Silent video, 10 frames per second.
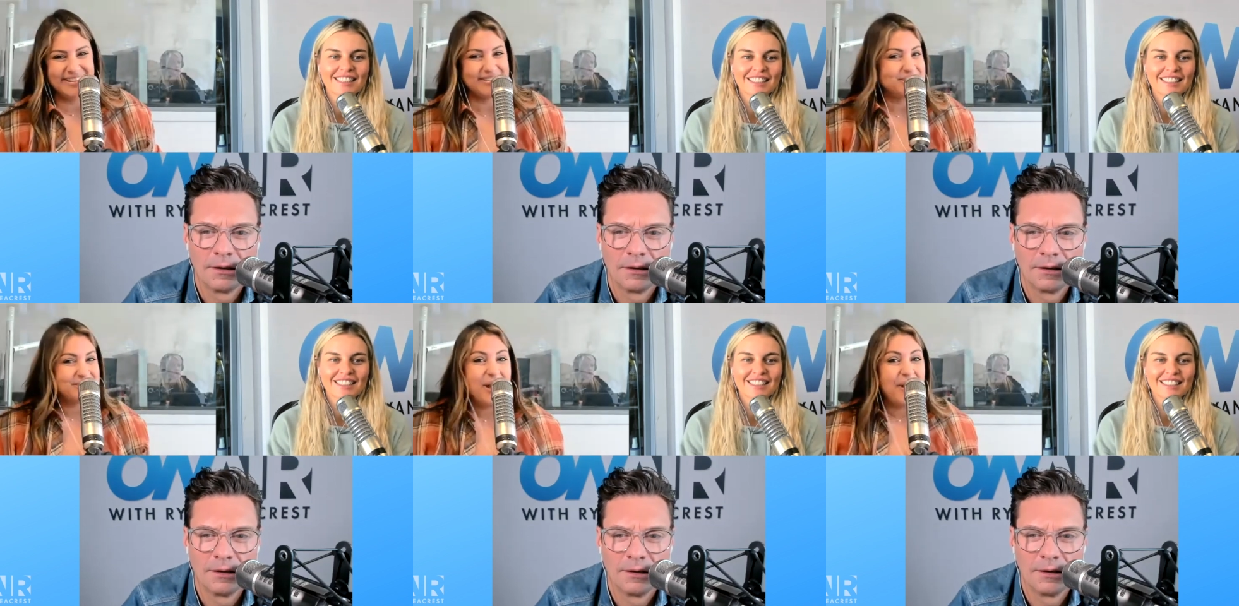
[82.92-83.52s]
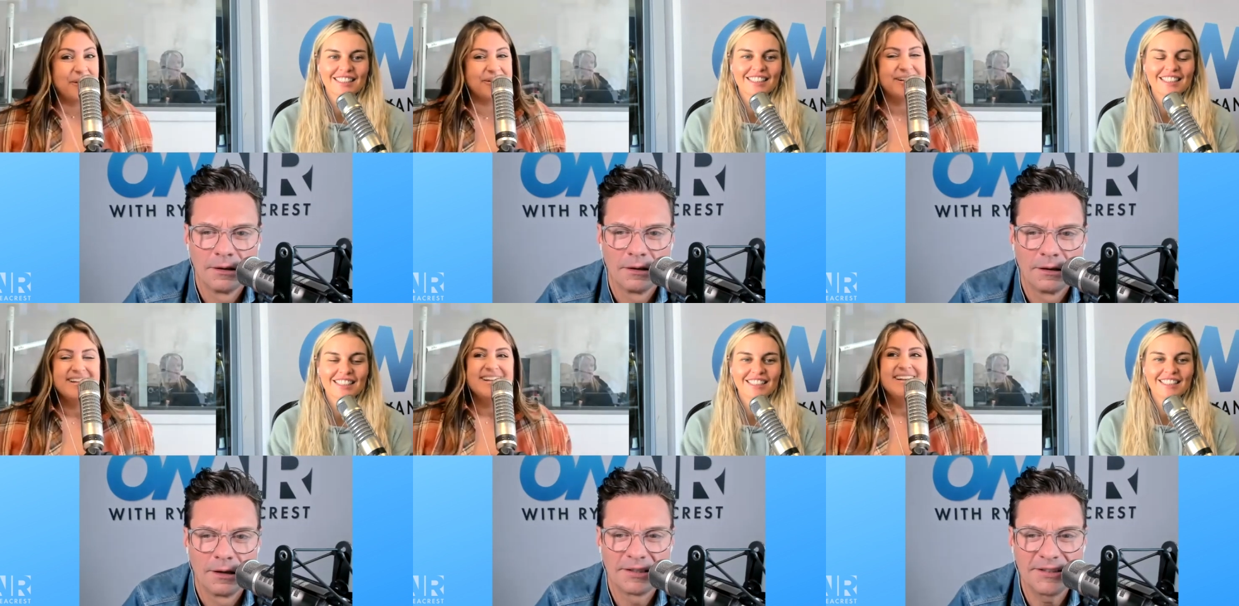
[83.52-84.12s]
Speaker 1: But it was no.
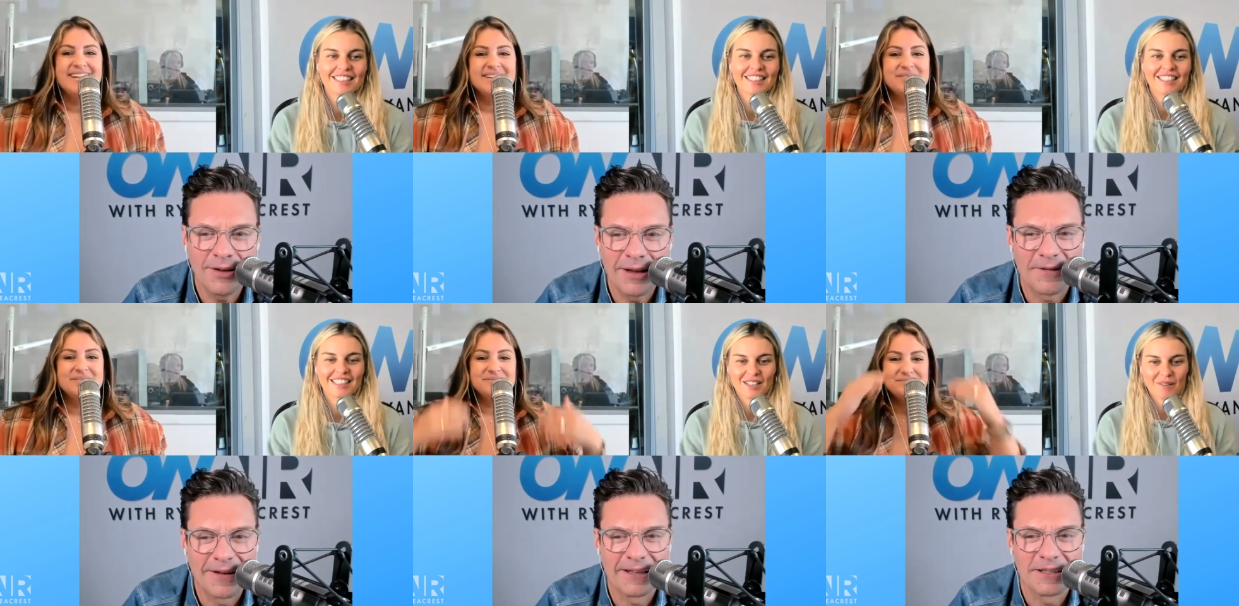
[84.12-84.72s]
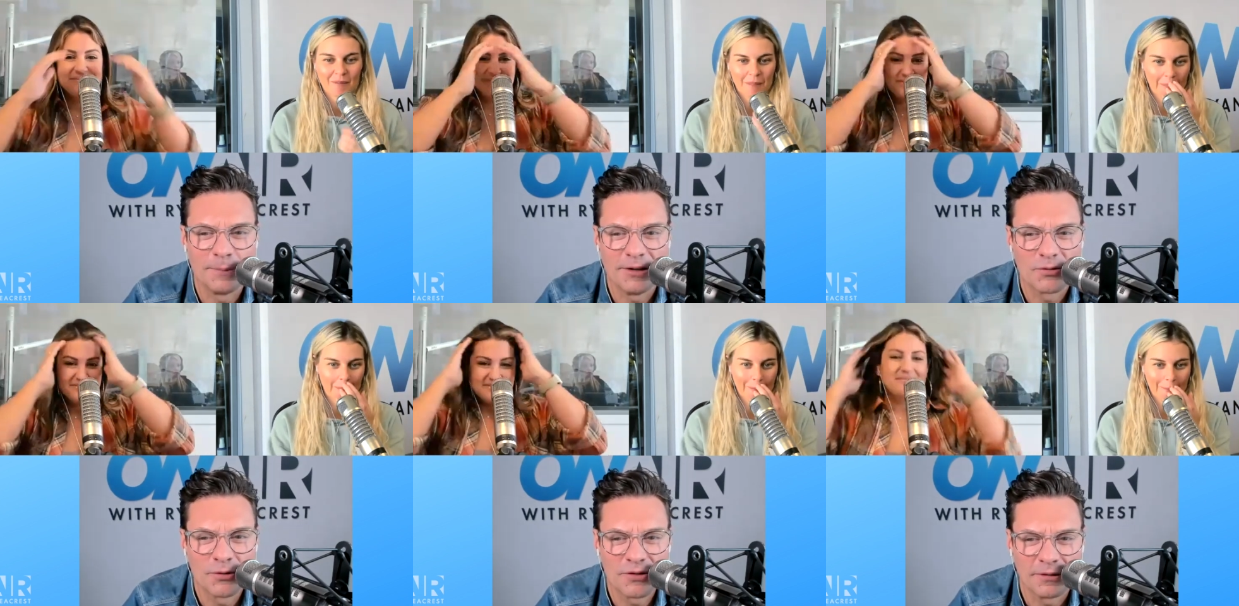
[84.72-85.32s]
Speaker 2: Still, I find that to be
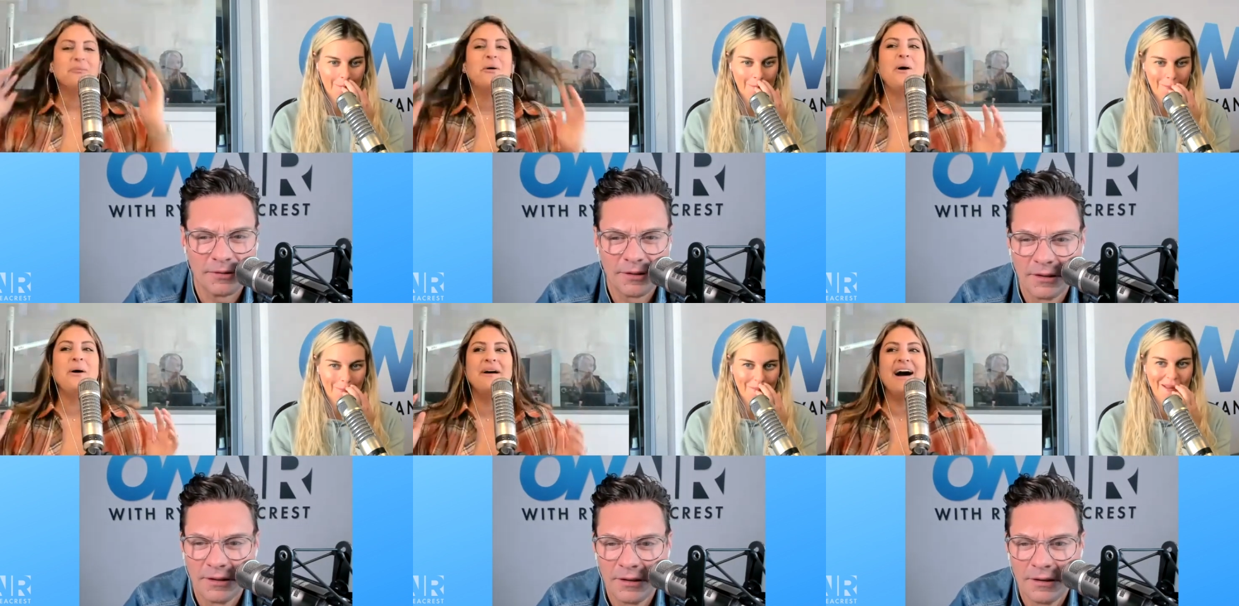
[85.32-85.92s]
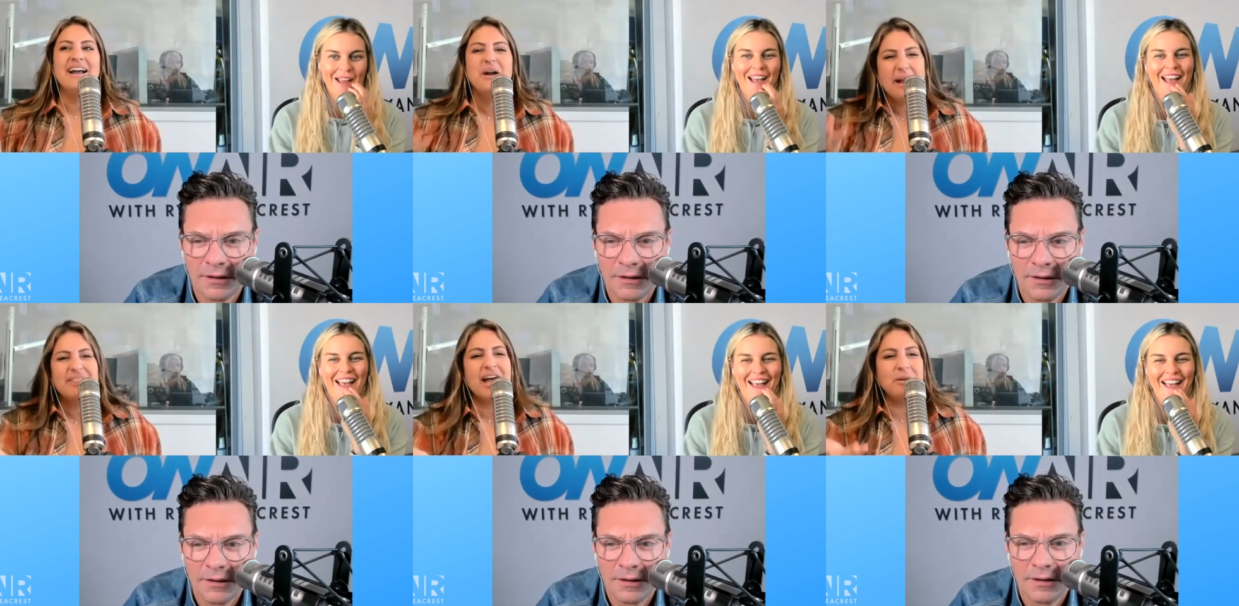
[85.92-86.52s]
intrusive.
Speaker 1: Well, I know.
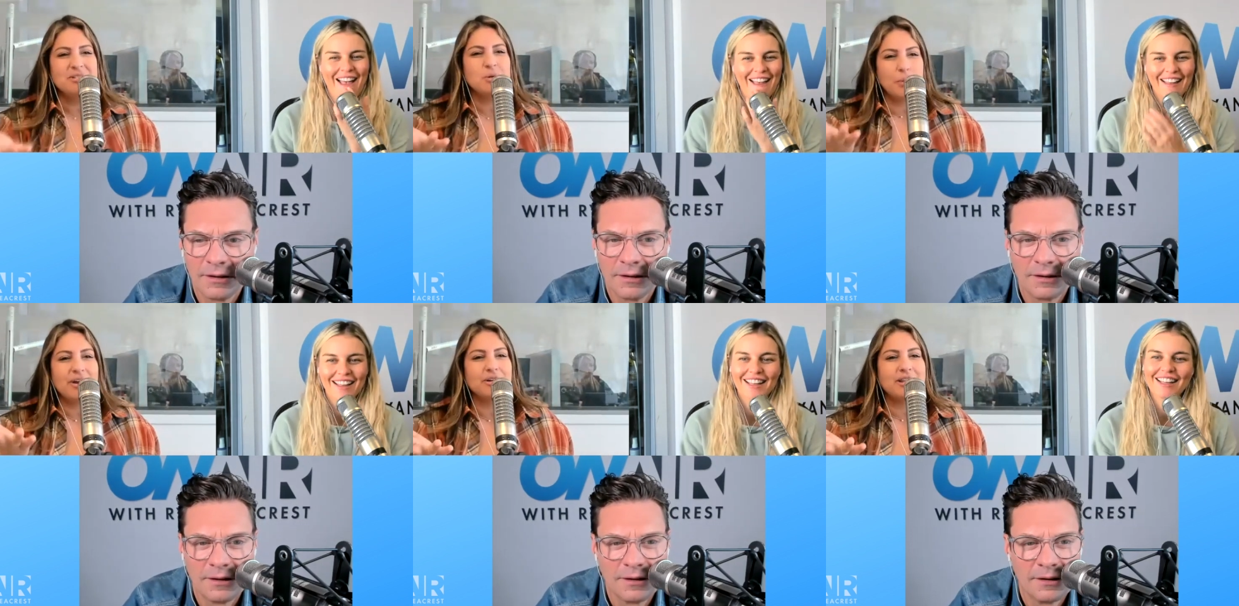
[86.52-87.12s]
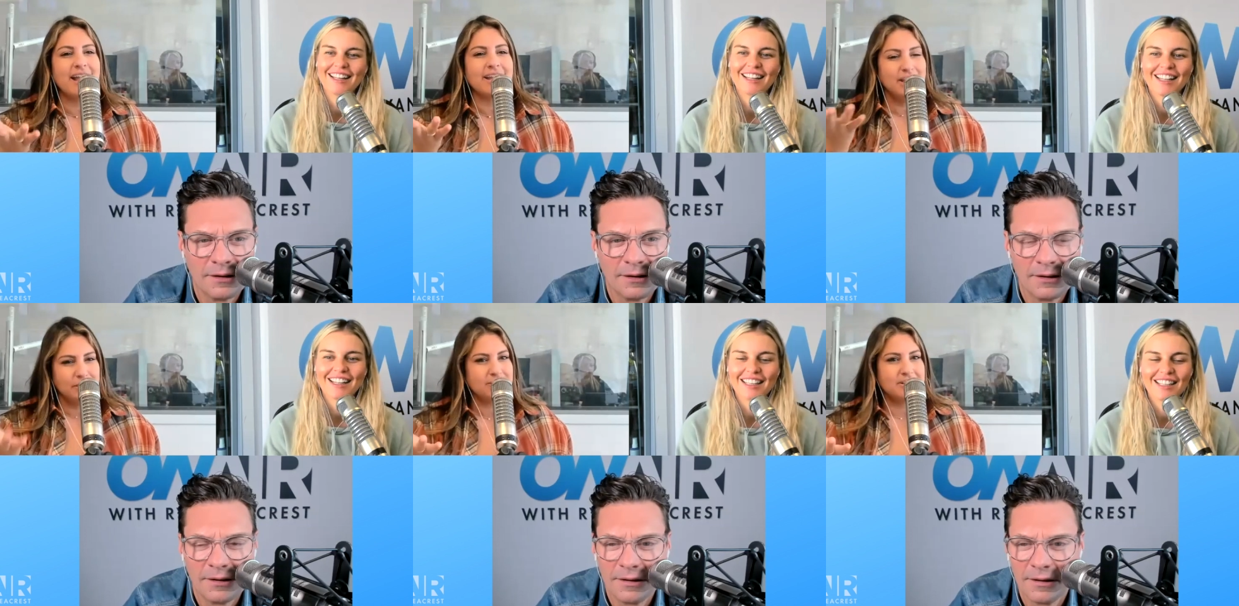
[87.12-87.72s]
I thought it was a weird, like,
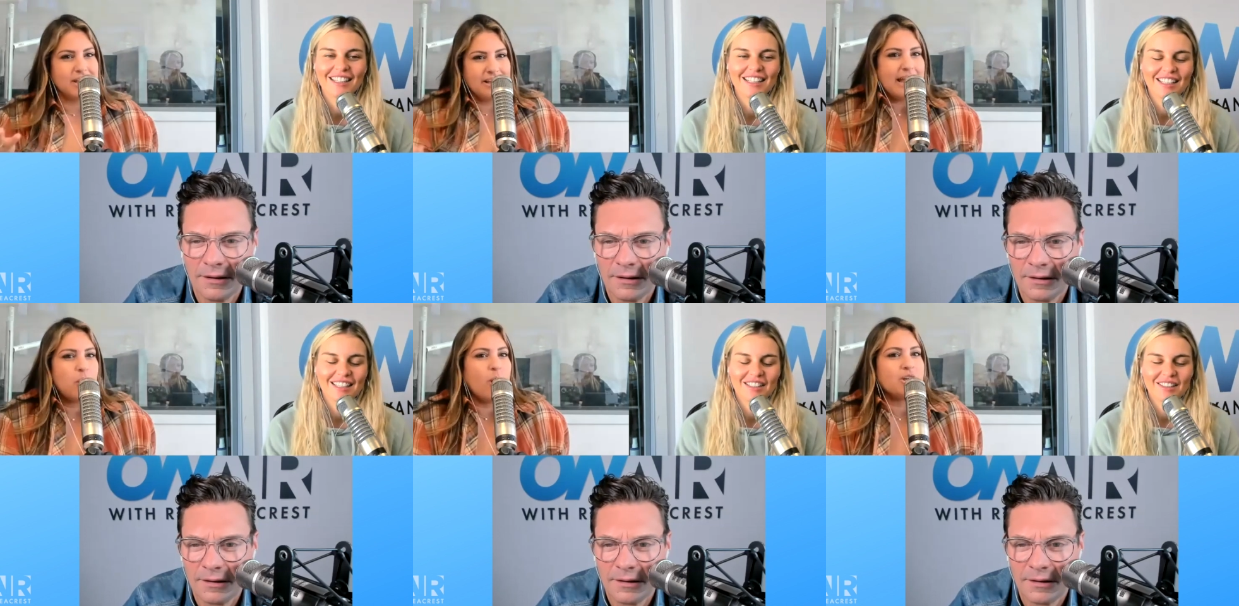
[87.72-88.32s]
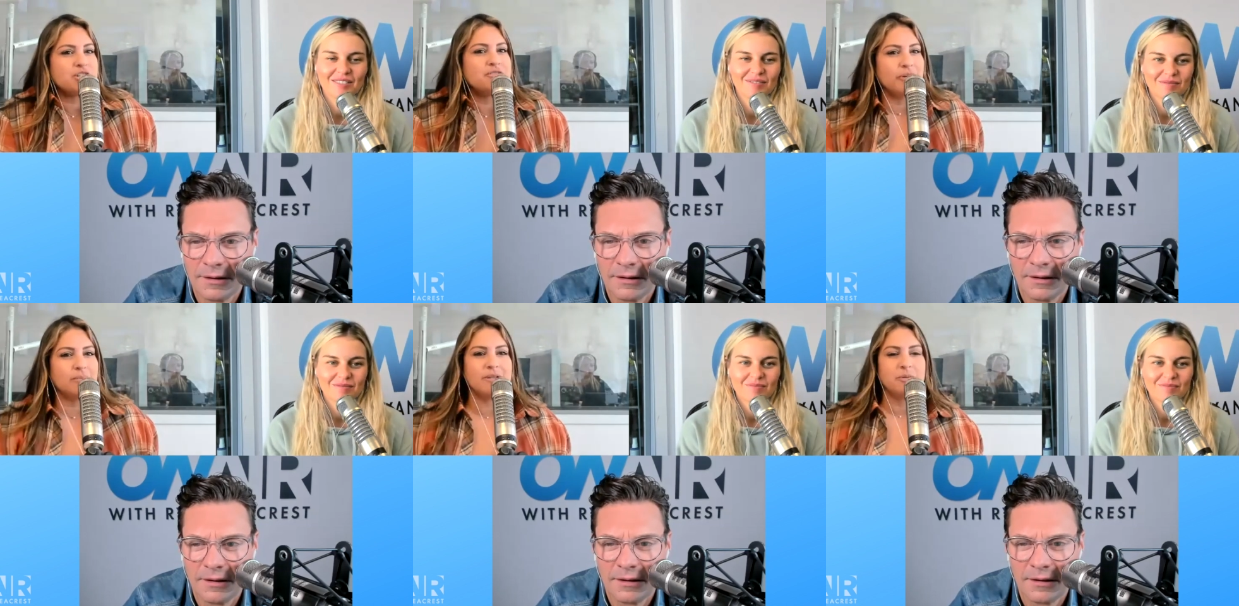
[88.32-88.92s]
in like question
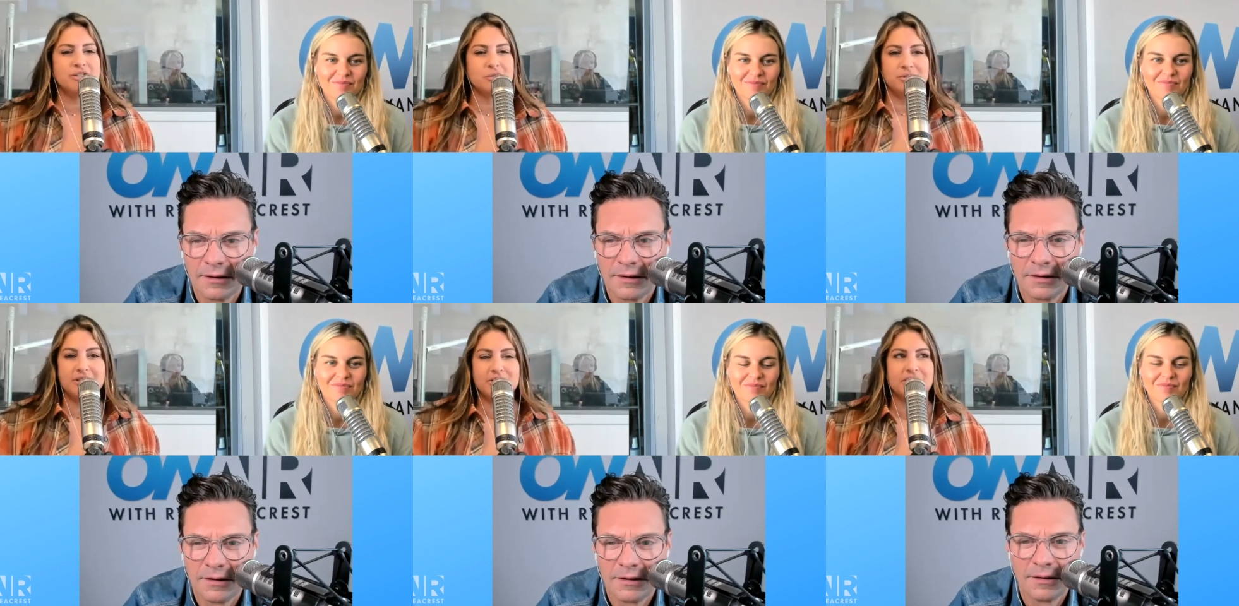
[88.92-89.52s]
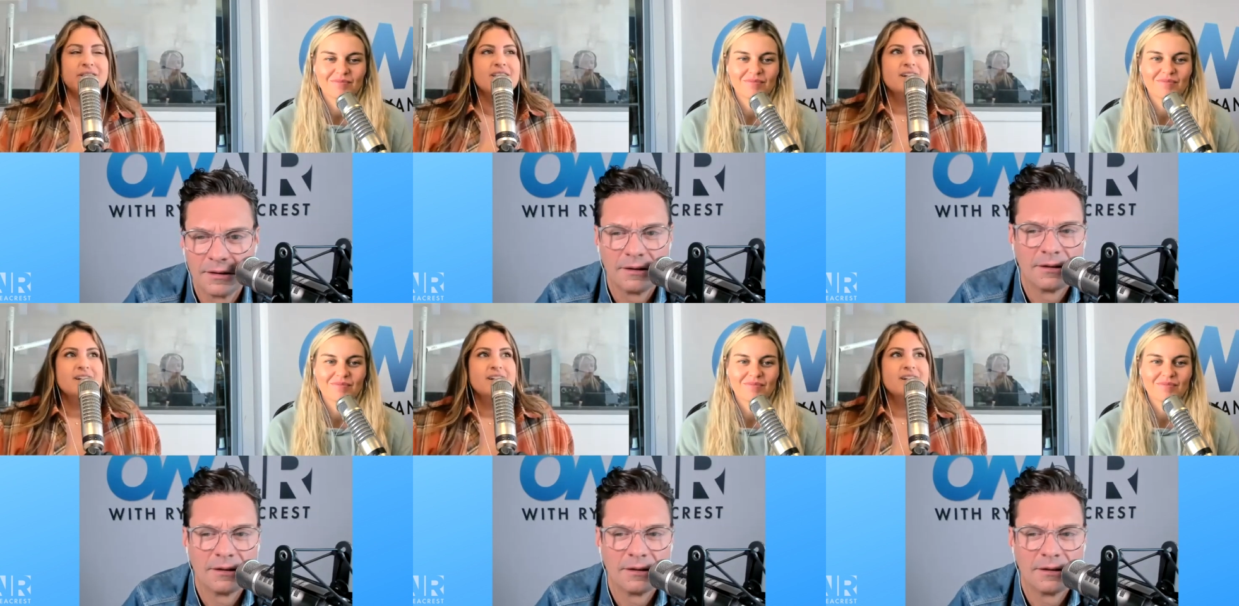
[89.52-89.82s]
from the preschool teacher.